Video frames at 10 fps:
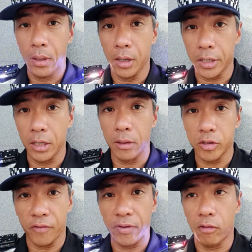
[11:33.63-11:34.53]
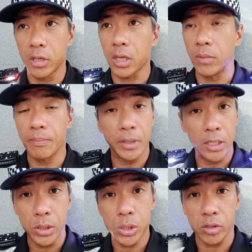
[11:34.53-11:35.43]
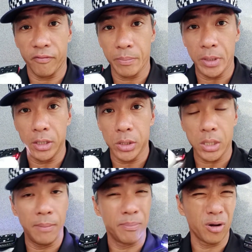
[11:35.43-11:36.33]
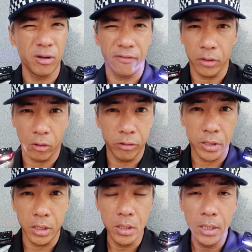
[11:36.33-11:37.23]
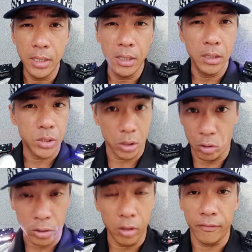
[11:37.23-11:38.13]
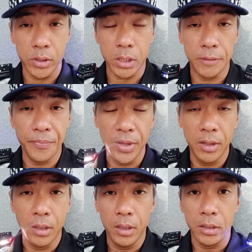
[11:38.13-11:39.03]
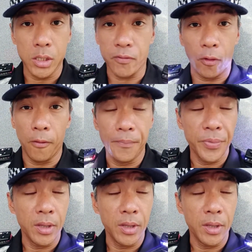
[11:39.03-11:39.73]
Again, traffic warden can be police, traffic police, employee of authority, security officer, this form.